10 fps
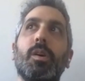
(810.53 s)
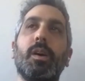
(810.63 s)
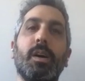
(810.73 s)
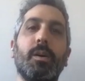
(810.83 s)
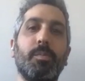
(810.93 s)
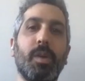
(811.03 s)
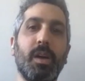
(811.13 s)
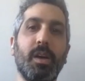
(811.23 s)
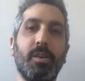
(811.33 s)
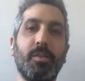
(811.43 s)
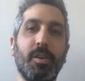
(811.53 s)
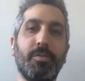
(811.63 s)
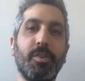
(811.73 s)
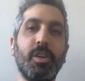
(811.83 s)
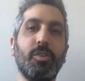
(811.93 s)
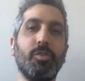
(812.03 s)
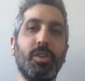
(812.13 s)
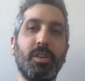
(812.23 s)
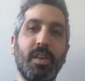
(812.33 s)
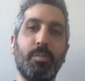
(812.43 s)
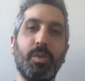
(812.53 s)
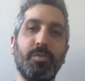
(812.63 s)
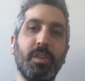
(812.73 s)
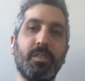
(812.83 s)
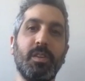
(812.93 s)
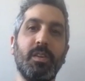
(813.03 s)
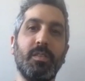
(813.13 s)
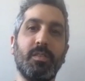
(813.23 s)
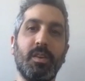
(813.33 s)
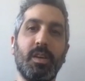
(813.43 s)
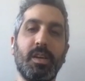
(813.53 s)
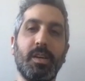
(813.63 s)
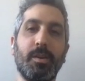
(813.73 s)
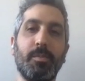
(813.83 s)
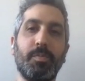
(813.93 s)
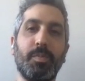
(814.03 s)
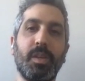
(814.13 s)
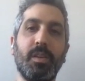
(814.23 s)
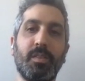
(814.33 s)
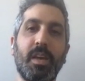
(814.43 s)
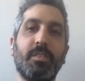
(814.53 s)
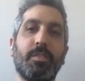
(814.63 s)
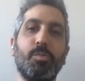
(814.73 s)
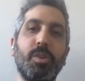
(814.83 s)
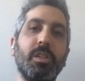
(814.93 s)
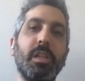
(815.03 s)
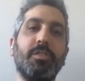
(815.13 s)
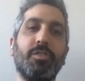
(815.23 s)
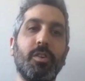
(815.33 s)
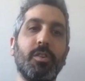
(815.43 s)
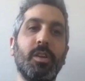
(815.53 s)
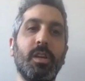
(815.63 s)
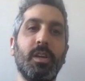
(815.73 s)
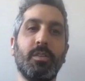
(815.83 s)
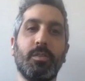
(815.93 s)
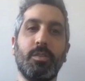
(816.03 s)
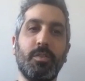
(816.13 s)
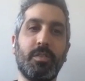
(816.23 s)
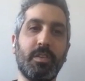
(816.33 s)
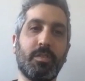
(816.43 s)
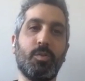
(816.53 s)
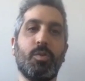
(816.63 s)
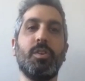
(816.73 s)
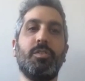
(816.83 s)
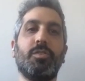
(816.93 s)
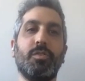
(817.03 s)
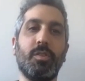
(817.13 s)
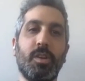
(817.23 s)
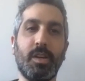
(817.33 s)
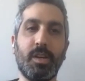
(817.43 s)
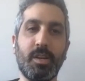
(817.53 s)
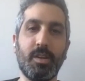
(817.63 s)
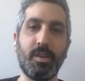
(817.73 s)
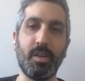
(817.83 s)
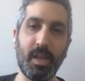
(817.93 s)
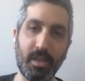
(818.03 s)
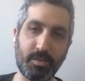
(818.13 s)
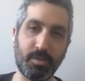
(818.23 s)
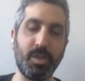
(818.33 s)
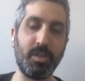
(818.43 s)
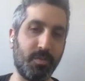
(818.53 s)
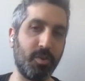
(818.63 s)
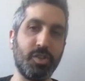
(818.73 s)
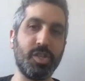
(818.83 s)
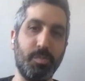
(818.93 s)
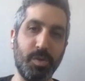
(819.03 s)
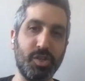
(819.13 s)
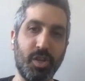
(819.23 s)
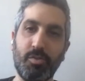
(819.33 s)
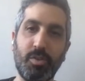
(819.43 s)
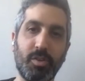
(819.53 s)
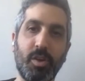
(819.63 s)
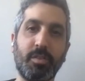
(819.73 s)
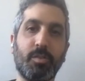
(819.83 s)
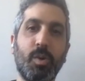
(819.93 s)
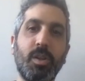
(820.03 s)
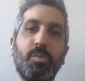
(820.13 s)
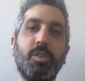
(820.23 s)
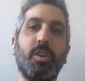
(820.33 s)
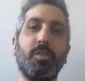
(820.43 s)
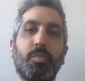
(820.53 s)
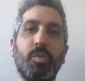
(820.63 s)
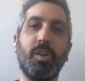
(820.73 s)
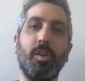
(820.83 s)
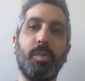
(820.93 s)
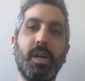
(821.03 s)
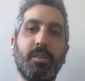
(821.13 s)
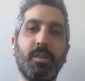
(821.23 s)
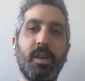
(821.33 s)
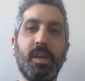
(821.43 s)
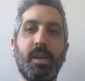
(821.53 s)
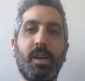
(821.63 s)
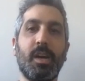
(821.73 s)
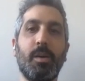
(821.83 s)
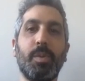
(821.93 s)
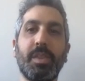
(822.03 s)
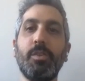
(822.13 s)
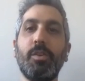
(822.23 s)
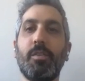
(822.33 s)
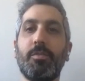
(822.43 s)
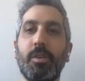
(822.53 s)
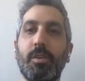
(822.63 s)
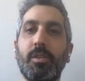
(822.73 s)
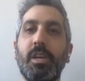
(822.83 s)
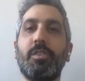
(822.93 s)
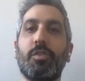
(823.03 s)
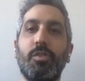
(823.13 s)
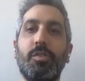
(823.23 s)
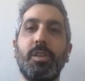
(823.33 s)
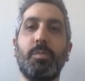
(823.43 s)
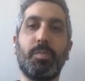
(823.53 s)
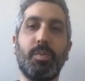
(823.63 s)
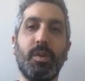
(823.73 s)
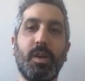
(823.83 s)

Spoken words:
A very good example of this is S3 Glacier. So there's this storage. S3 is very cheap in general. It costs $23 per terabyte. But then you have Glacier Deep.